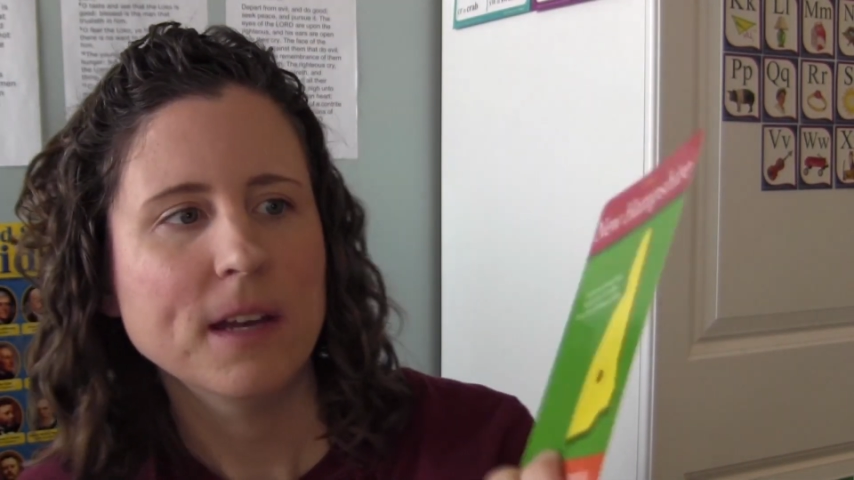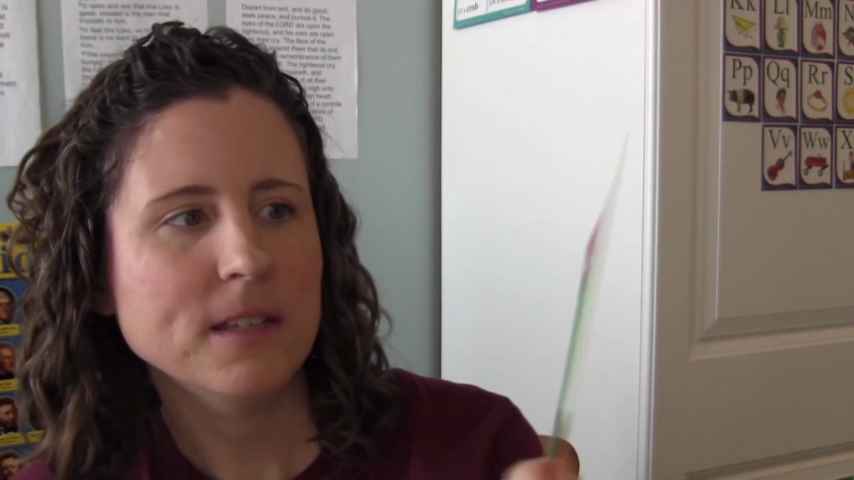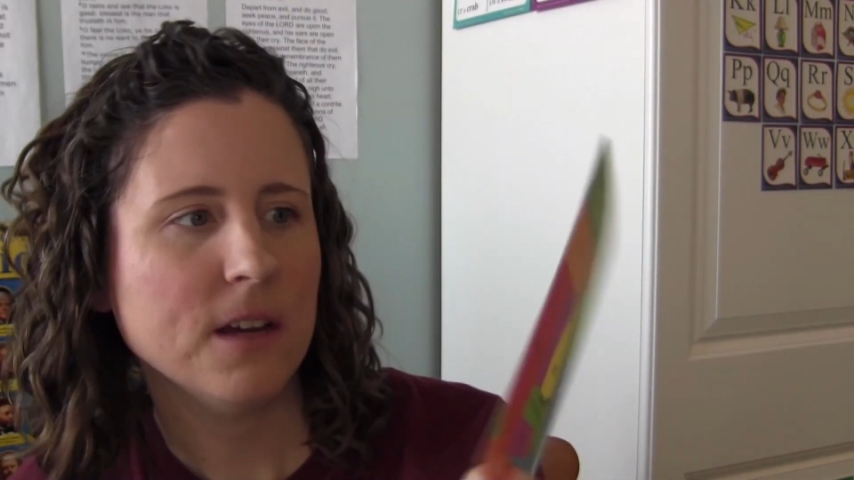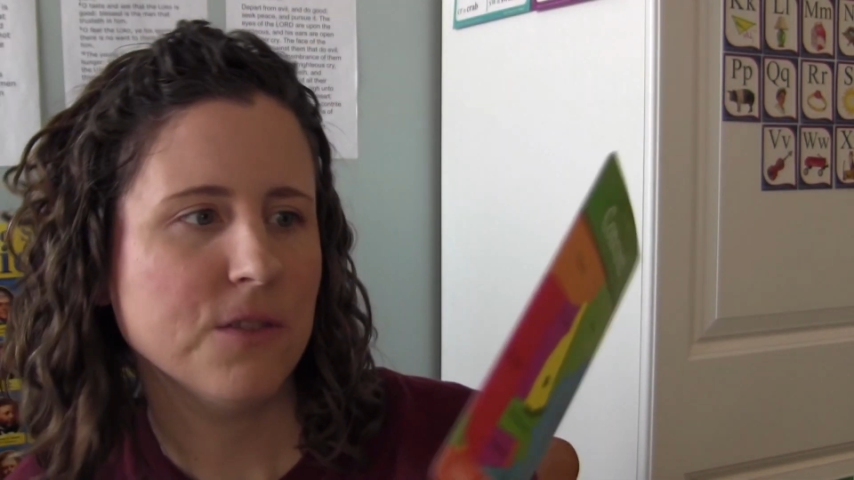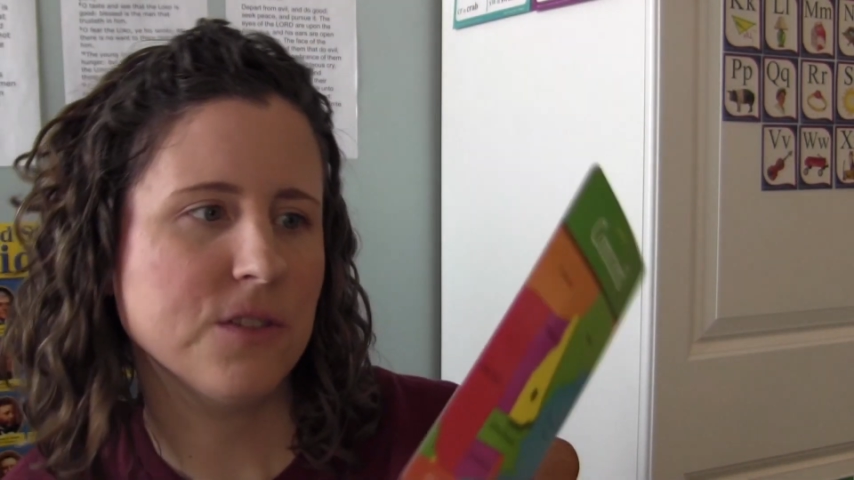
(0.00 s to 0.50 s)

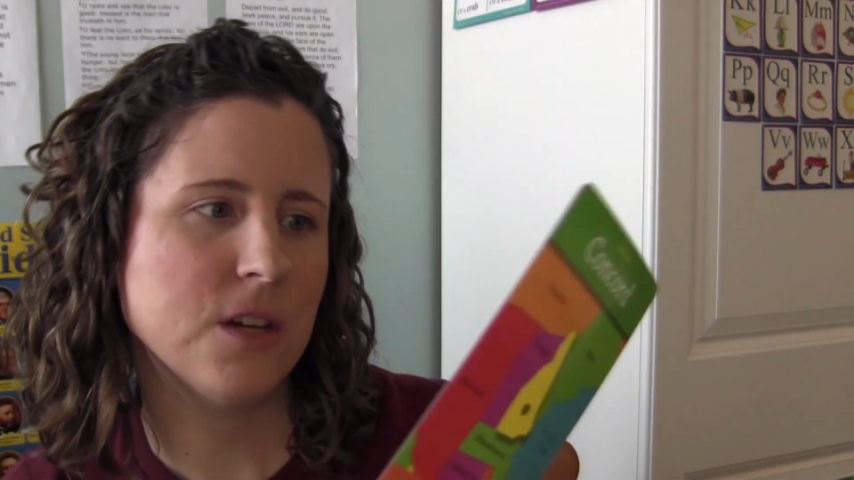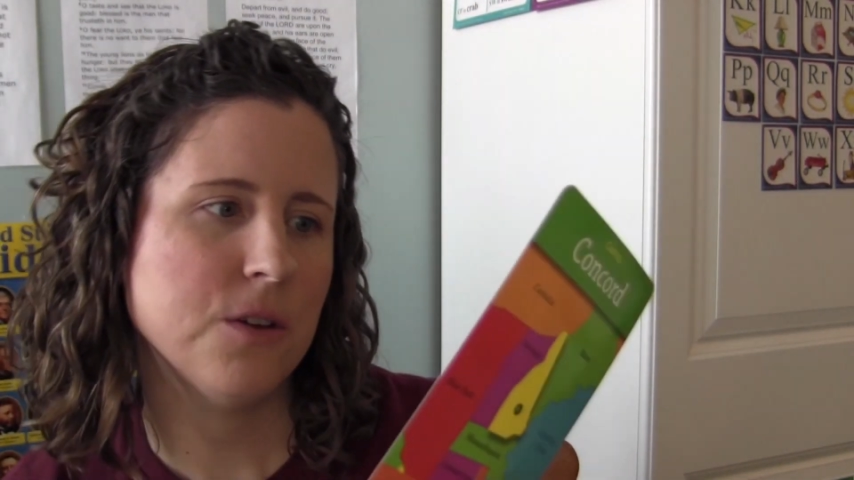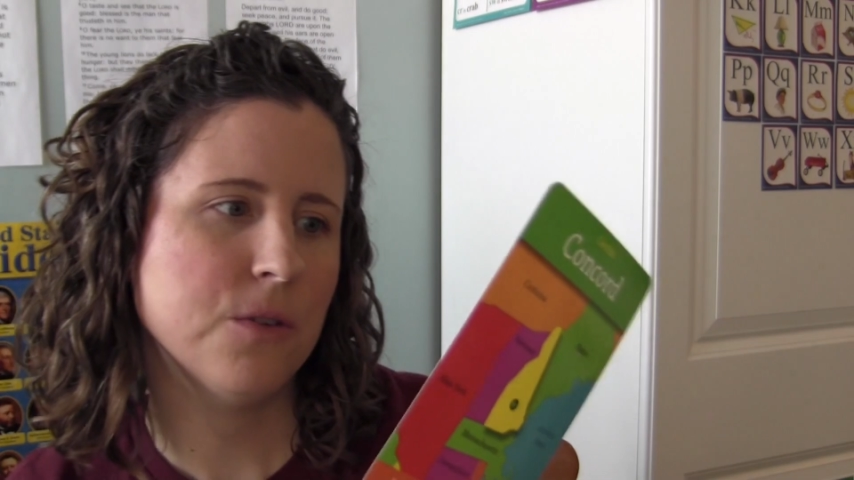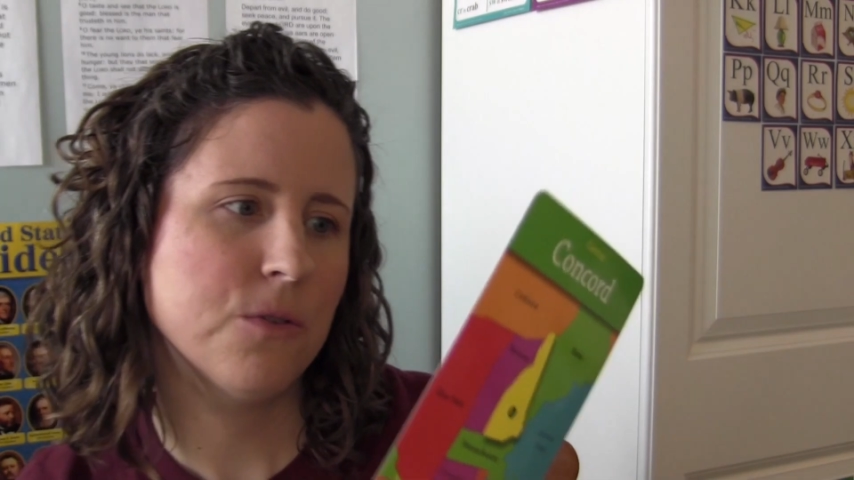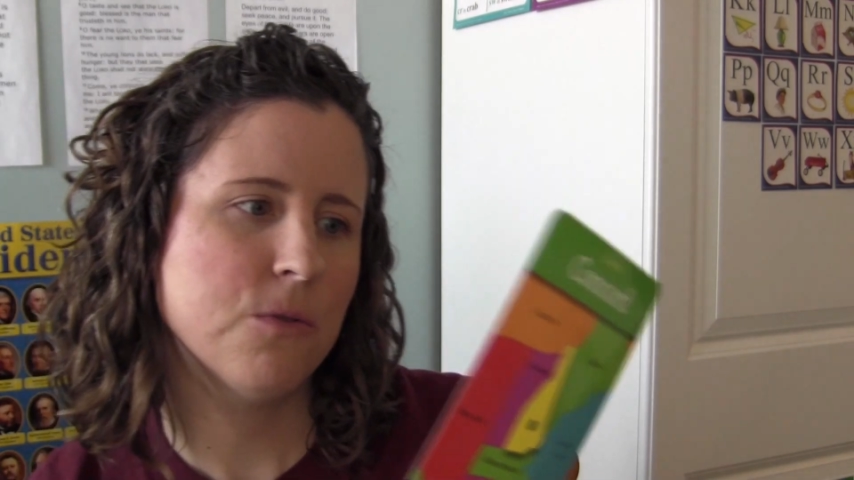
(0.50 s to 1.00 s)
It tells
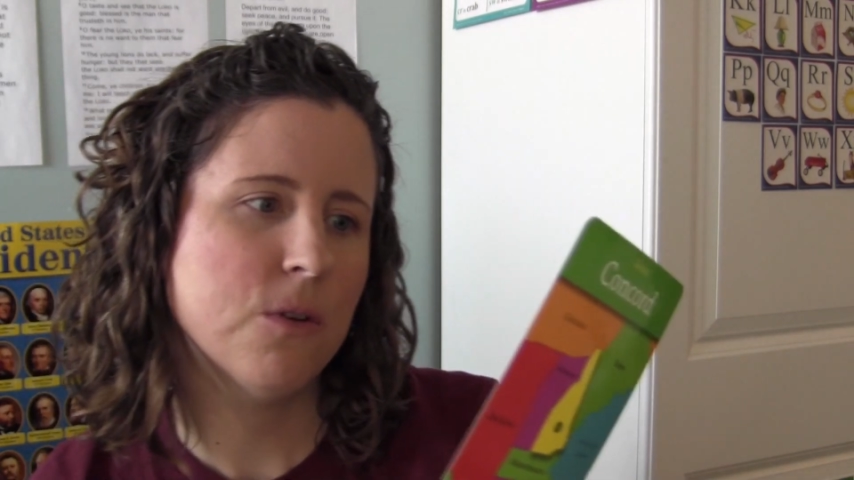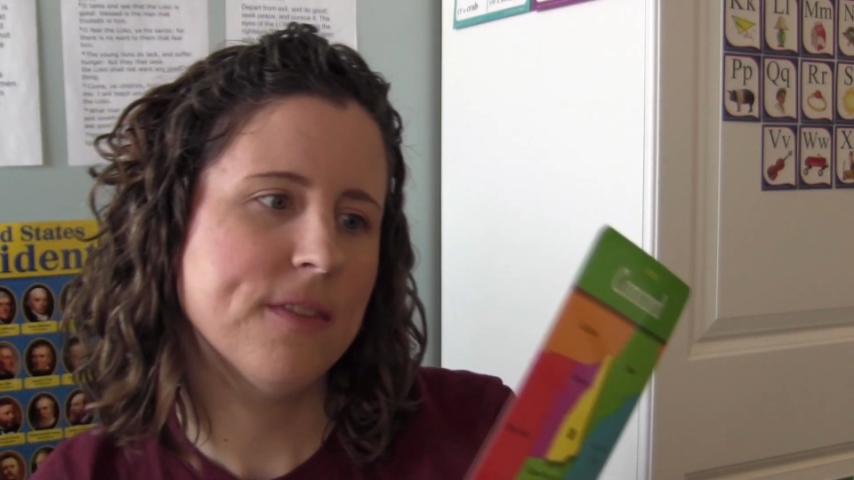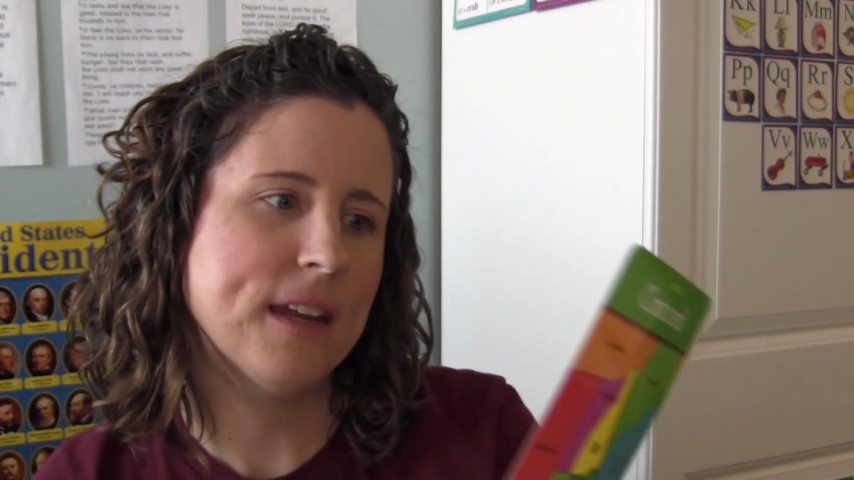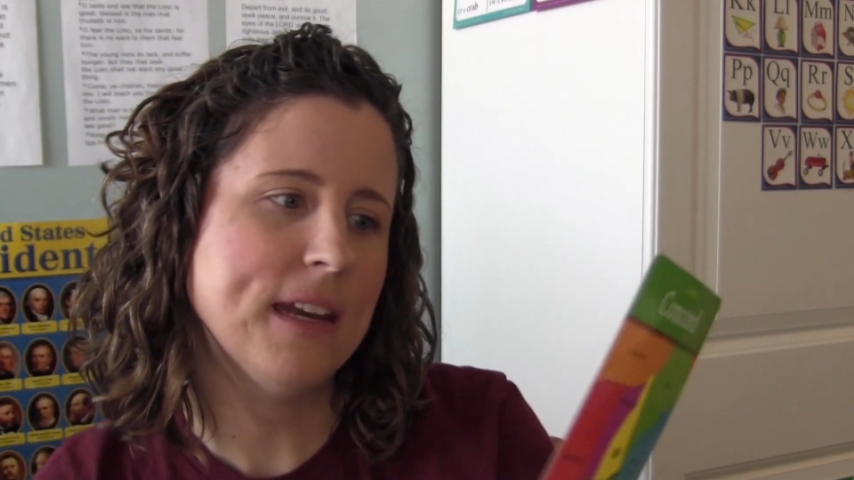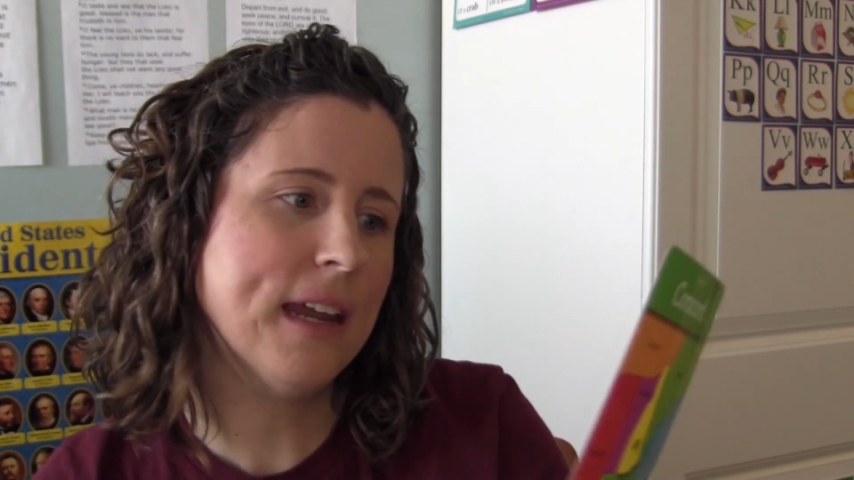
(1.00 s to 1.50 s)

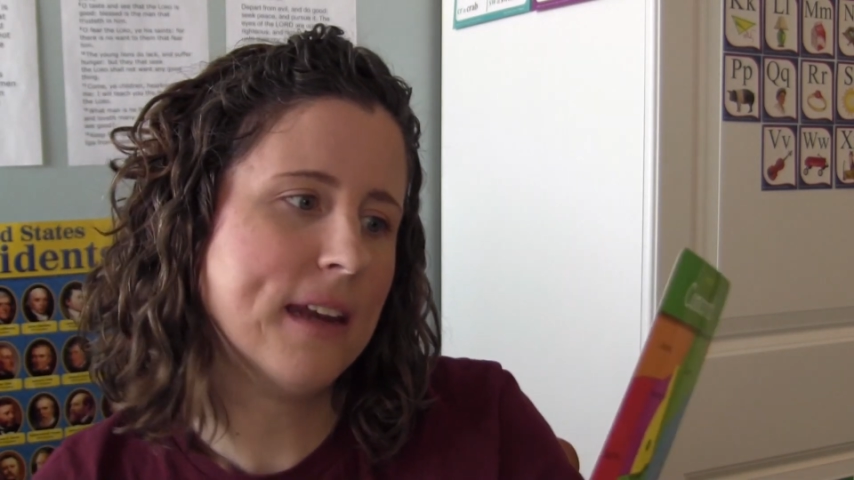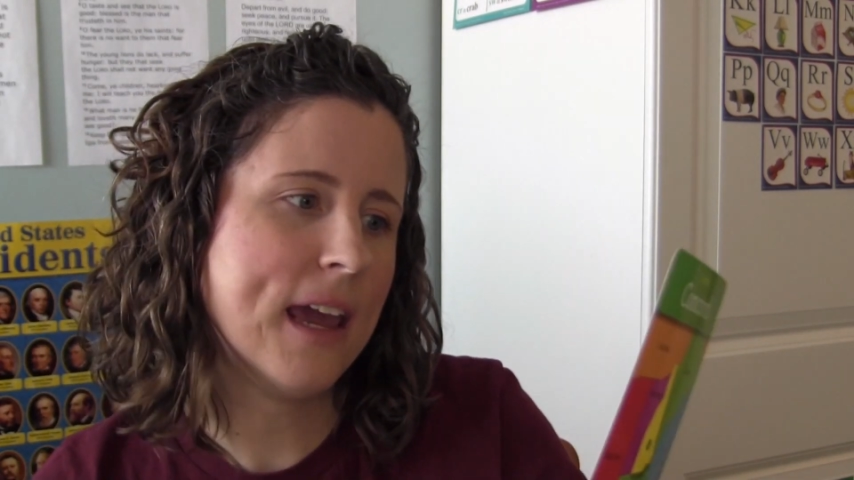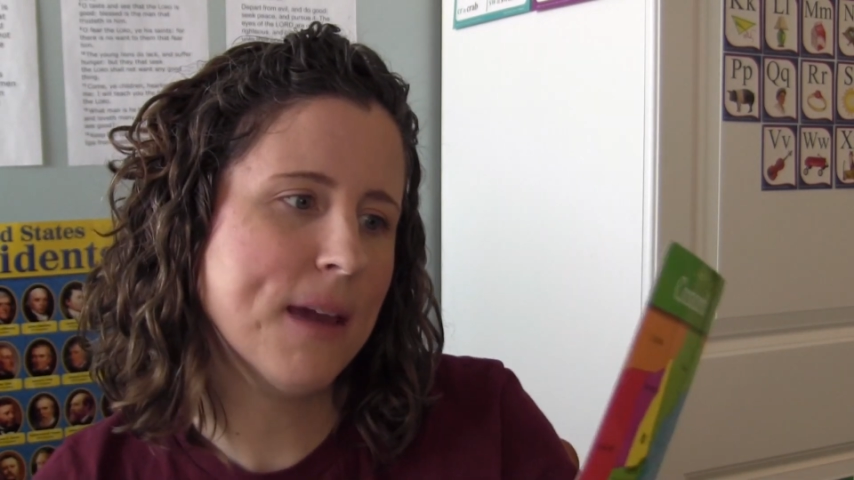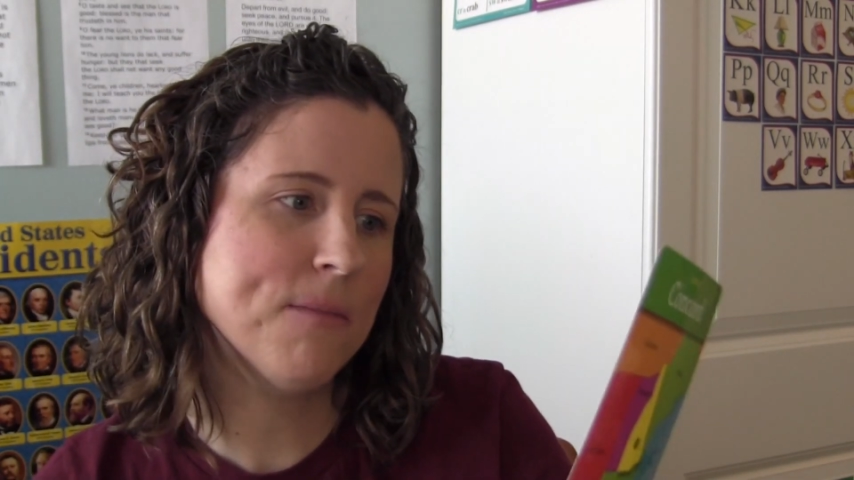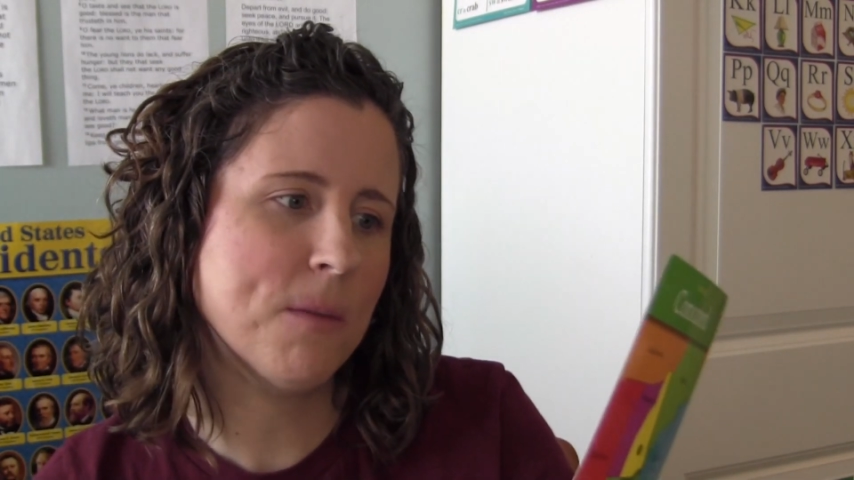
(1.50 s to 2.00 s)
you the
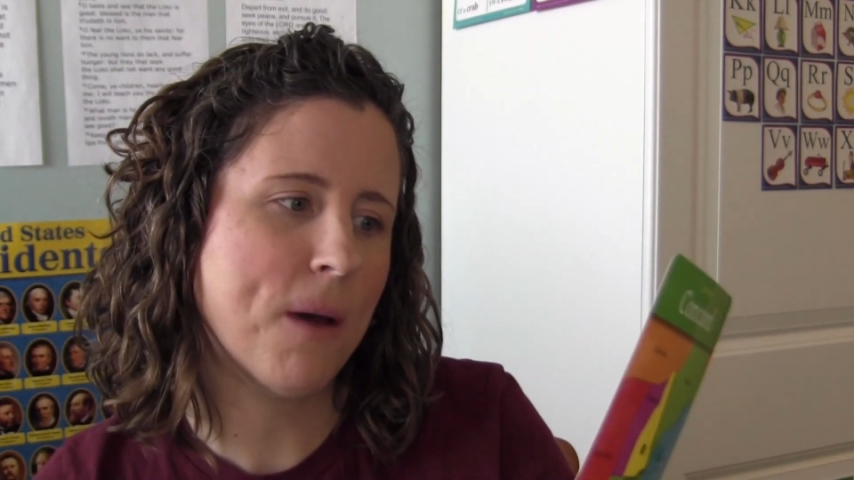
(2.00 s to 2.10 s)
nickname,